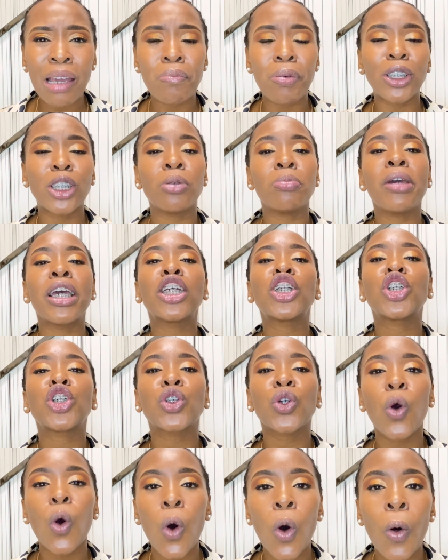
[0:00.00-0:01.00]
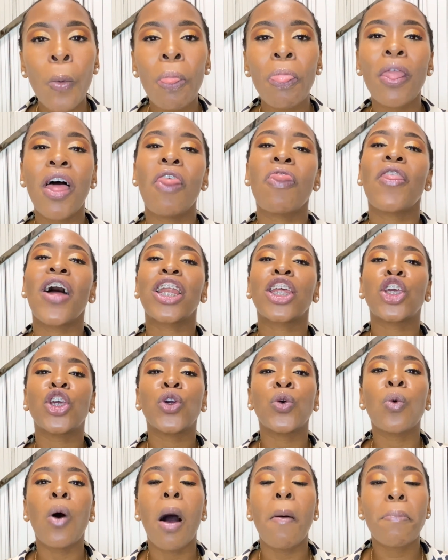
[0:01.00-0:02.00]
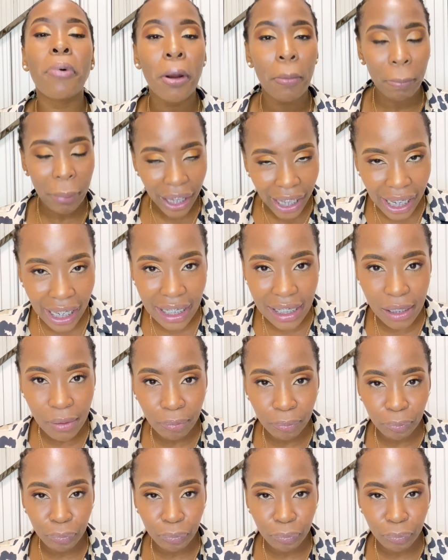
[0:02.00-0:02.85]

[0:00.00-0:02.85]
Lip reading: but to make sure that you are prepared.